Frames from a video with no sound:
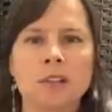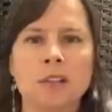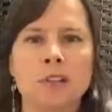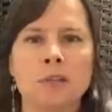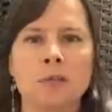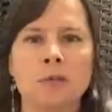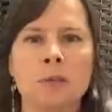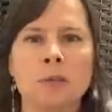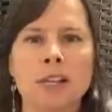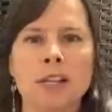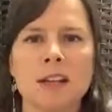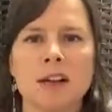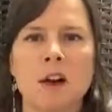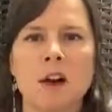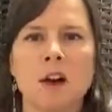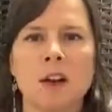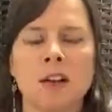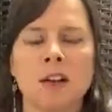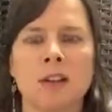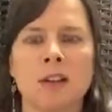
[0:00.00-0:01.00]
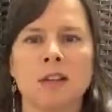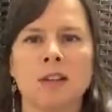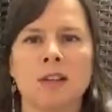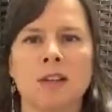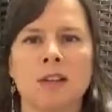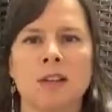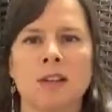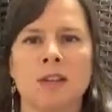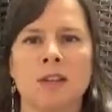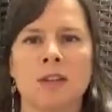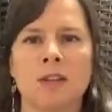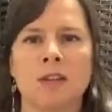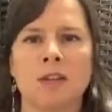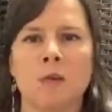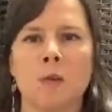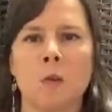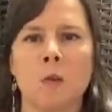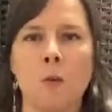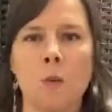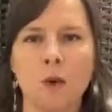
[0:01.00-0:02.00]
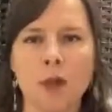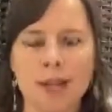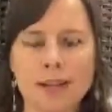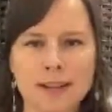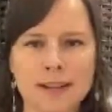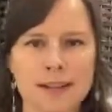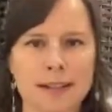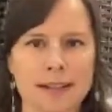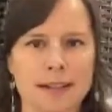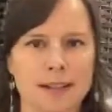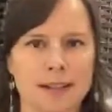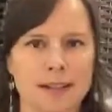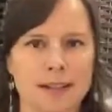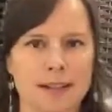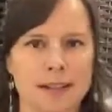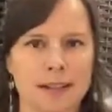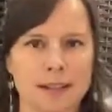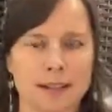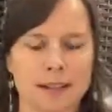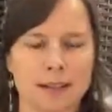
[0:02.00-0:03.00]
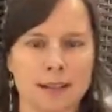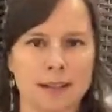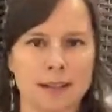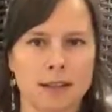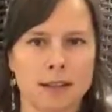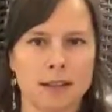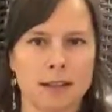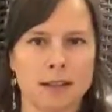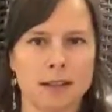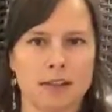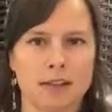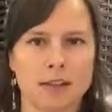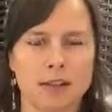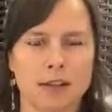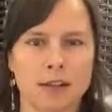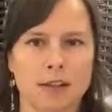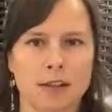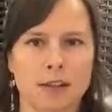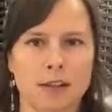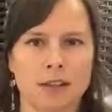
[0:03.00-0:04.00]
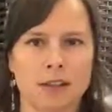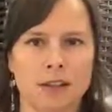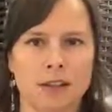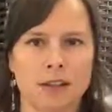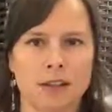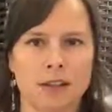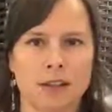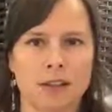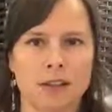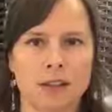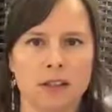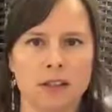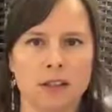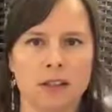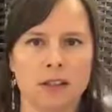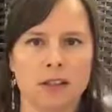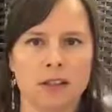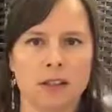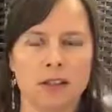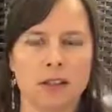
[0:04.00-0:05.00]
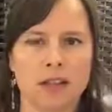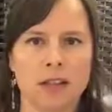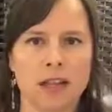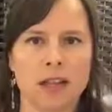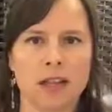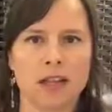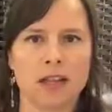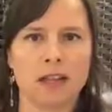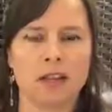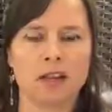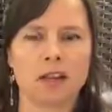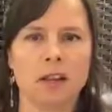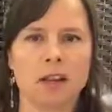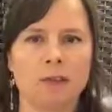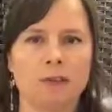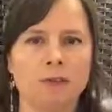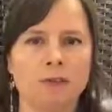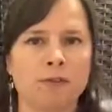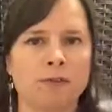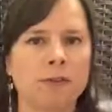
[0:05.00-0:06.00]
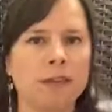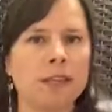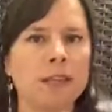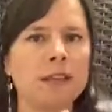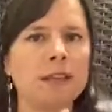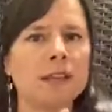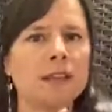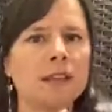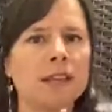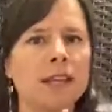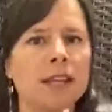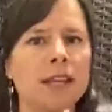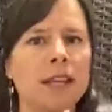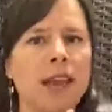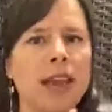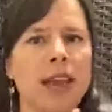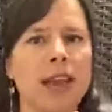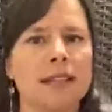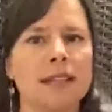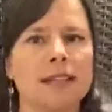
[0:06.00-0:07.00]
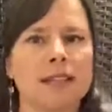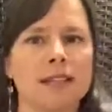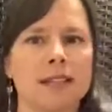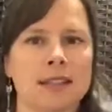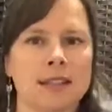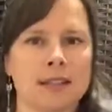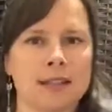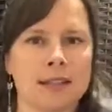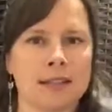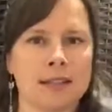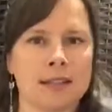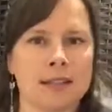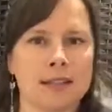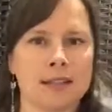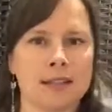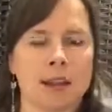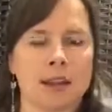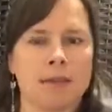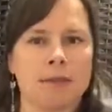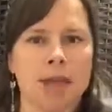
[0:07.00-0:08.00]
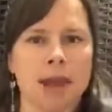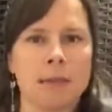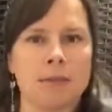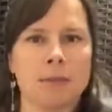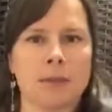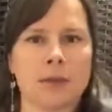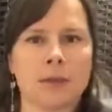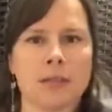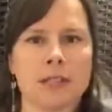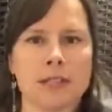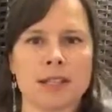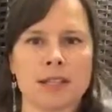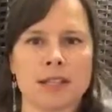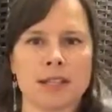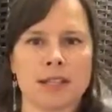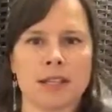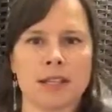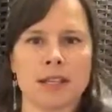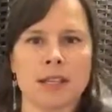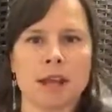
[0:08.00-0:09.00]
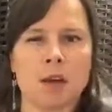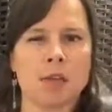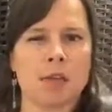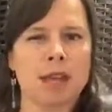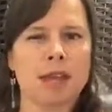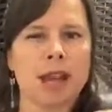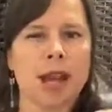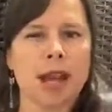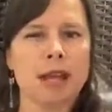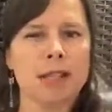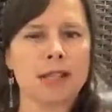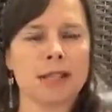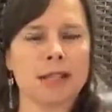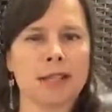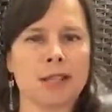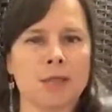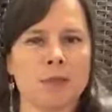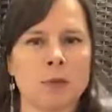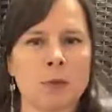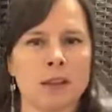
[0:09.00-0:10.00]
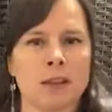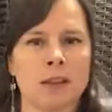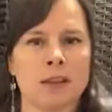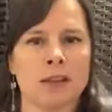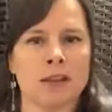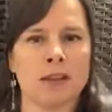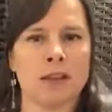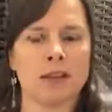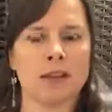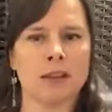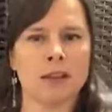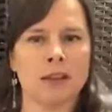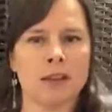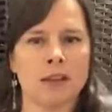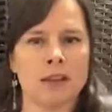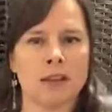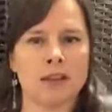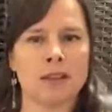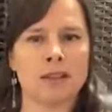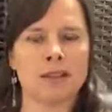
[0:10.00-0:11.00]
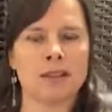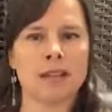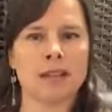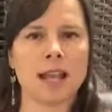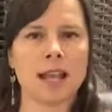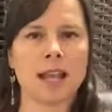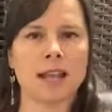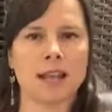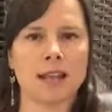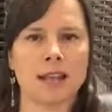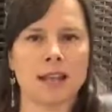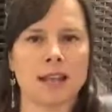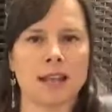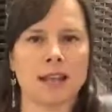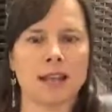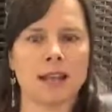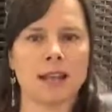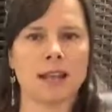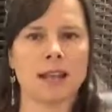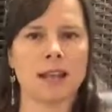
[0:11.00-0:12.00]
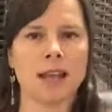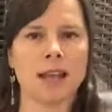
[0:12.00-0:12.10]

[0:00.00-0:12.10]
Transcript: If we all could witness each other and feel the essence of that person, and the essence of what they're saying,